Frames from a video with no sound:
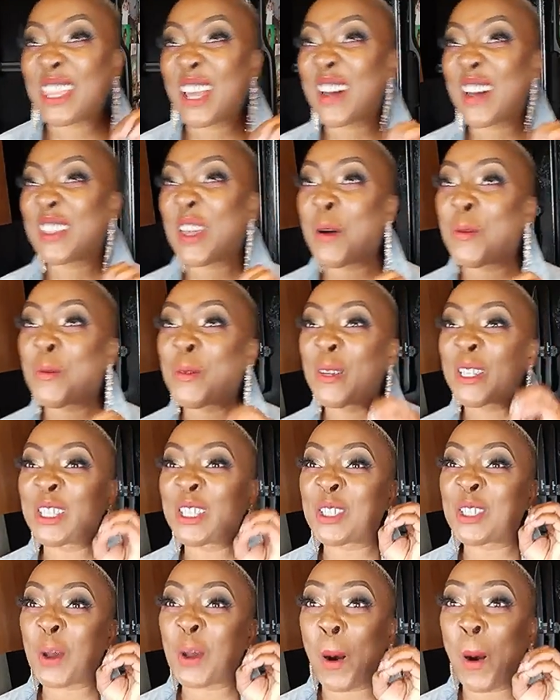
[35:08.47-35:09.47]
thought that was
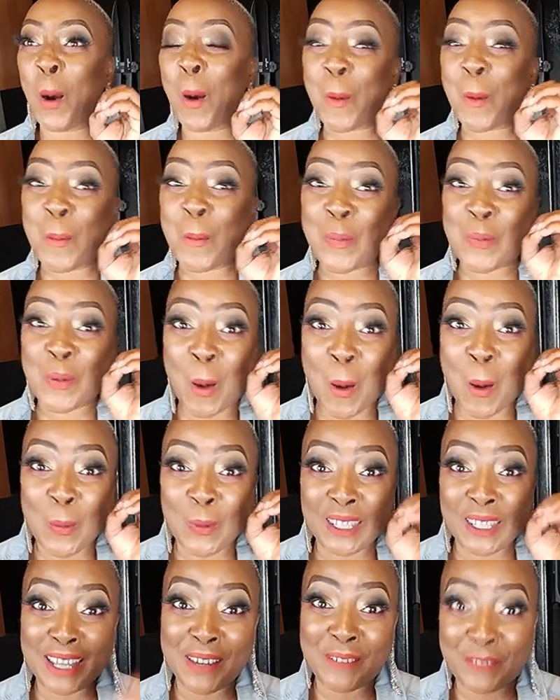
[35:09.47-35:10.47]
so
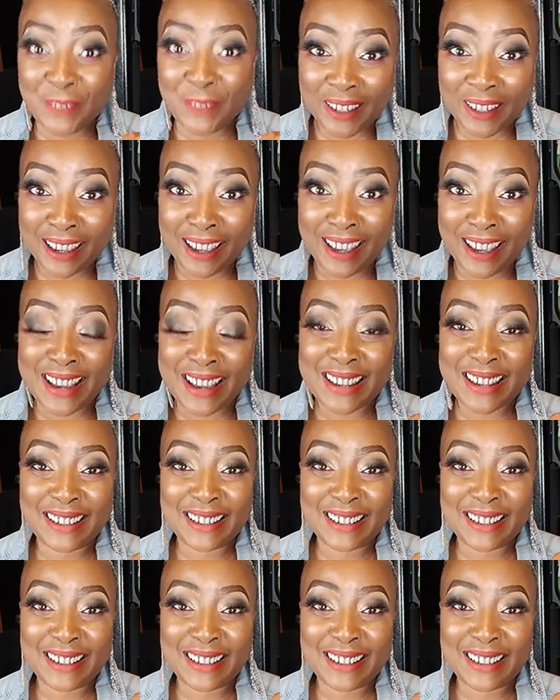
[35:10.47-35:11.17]
prolific.